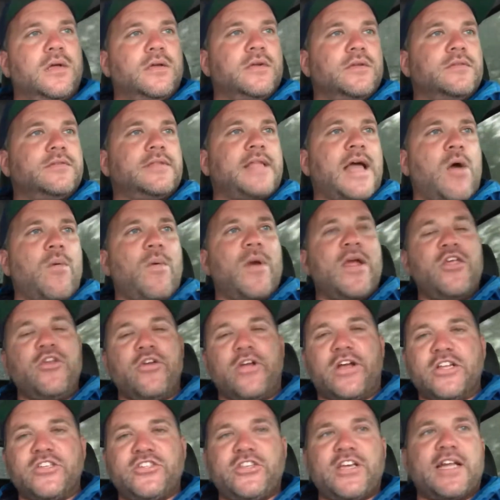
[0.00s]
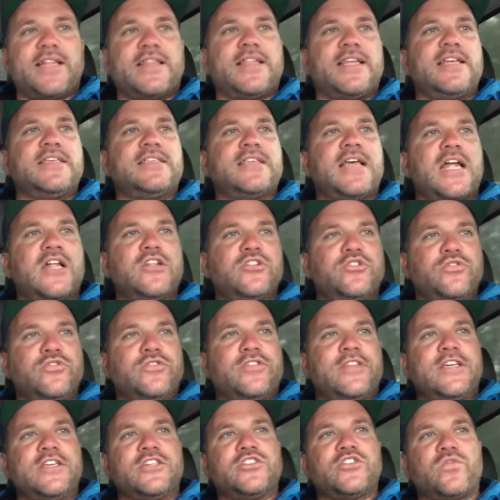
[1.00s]
That way you can check things out and do
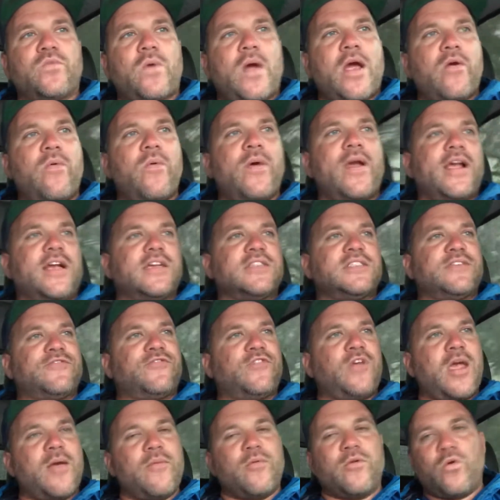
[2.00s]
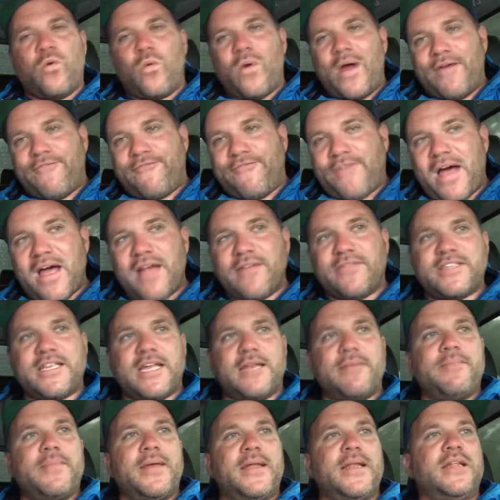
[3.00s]
things the right way. Because if you're able to wait
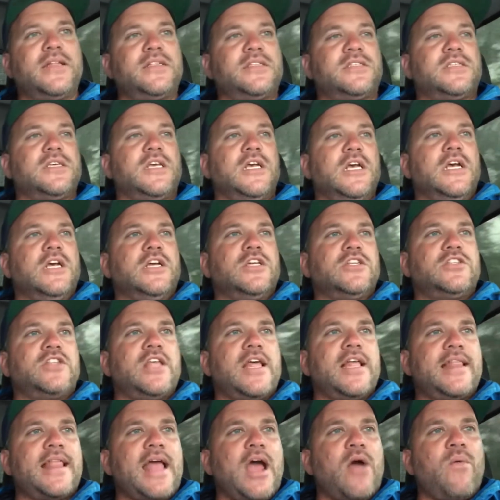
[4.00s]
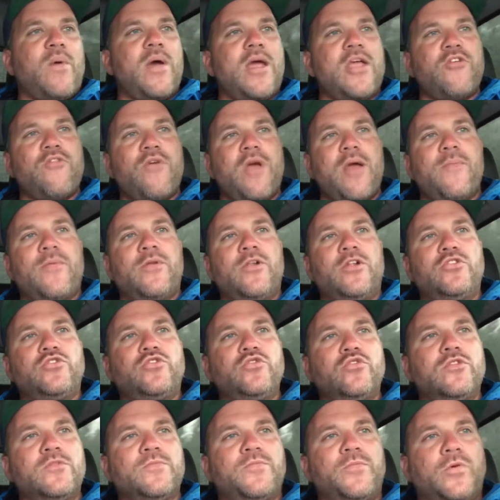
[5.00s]
5-10 minutes, then that way you're able to
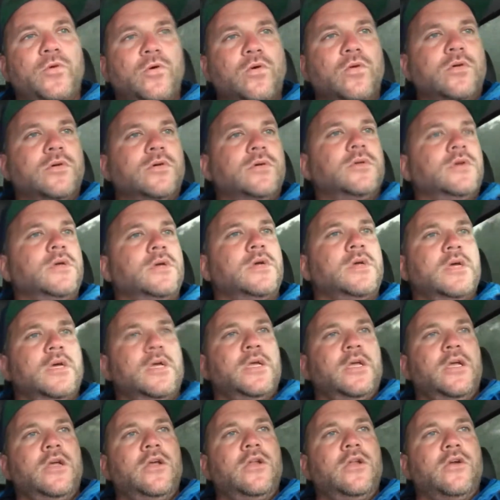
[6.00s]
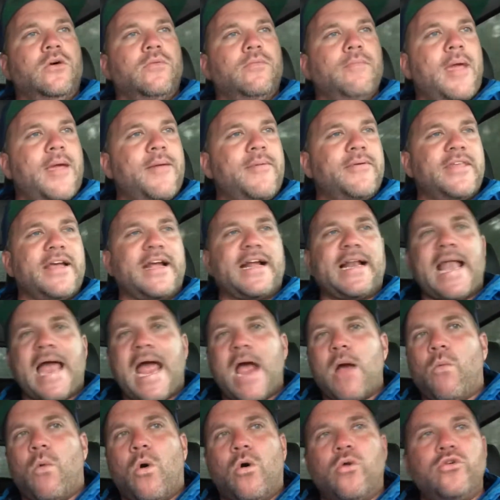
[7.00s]
do the pool. Maybe the
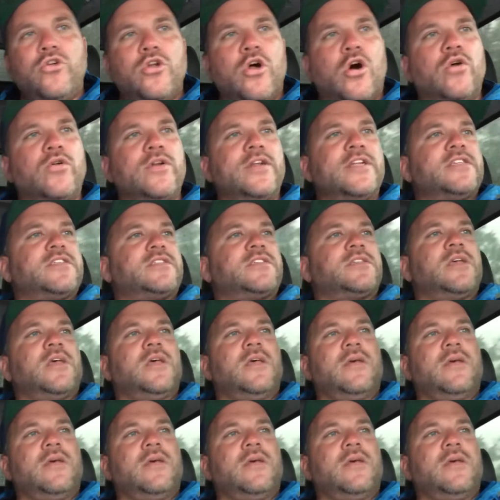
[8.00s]
client won't notice.